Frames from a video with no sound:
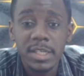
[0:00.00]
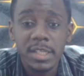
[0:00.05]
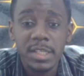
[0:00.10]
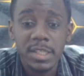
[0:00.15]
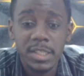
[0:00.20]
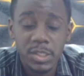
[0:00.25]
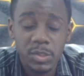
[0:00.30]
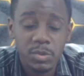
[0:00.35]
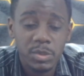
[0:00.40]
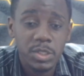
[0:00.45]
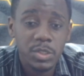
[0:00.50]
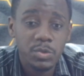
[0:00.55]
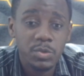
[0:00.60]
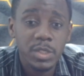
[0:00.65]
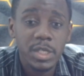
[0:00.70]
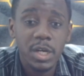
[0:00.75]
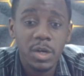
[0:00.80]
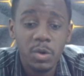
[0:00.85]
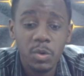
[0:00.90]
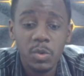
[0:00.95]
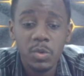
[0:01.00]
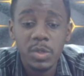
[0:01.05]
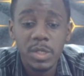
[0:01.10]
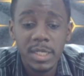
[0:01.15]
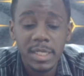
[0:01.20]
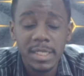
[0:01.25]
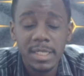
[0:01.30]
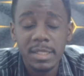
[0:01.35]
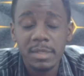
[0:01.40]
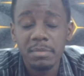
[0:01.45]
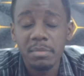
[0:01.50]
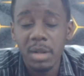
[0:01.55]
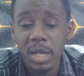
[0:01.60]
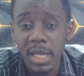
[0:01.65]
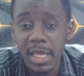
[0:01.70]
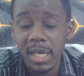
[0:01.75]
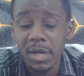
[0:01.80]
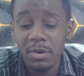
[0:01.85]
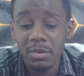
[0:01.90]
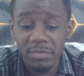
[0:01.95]
this 22-year-old
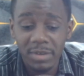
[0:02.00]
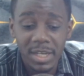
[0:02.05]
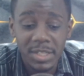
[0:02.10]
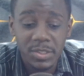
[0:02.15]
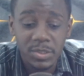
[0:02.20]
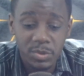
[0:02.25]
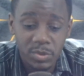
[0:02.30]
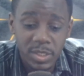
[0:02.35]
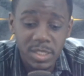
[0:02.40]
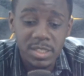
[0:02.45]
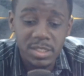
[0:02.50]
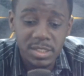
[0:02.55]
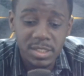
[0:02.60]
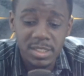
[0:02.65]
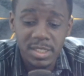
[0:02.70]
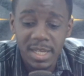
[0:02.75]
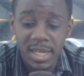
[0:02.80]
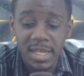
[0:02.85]
player of Arsenal is,